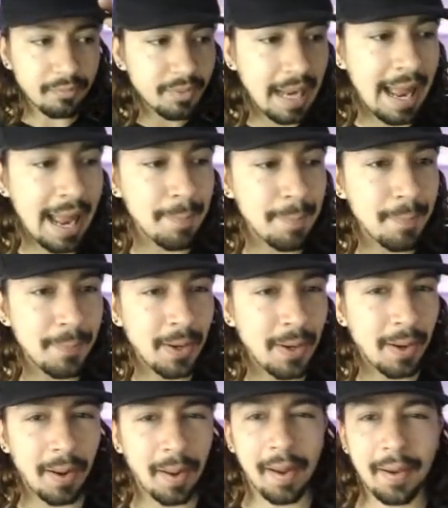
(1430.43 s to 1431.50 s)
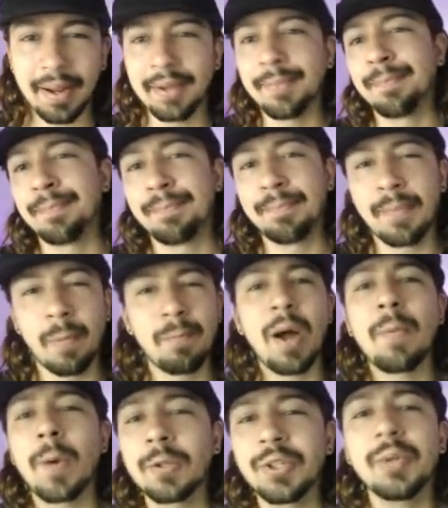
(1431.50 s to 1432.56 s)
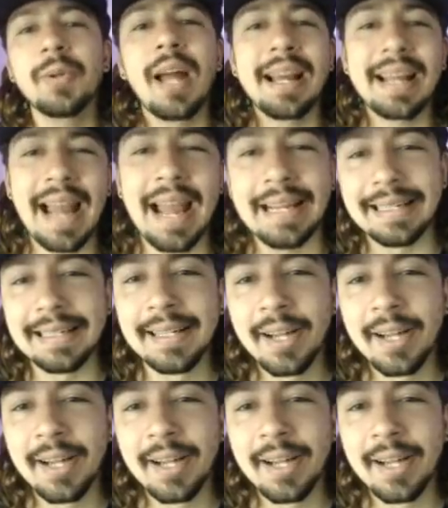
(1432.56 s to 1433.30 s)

I'll do like 8.